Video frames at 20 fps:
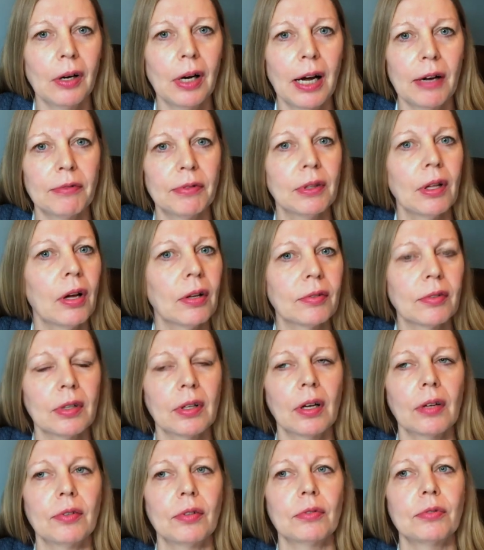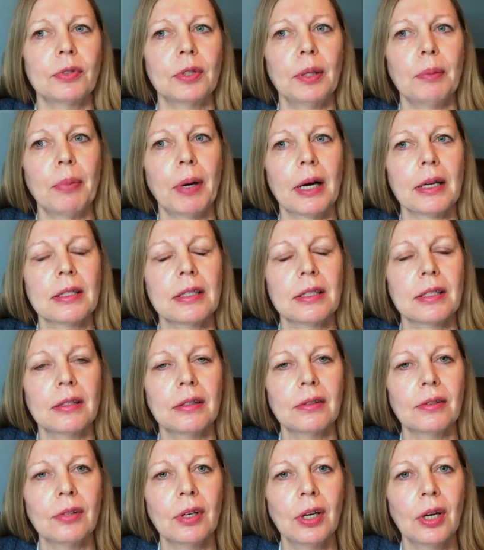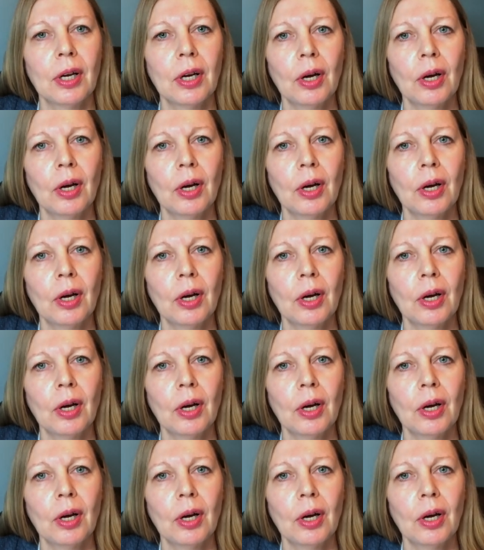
have lots and lots of free patterns.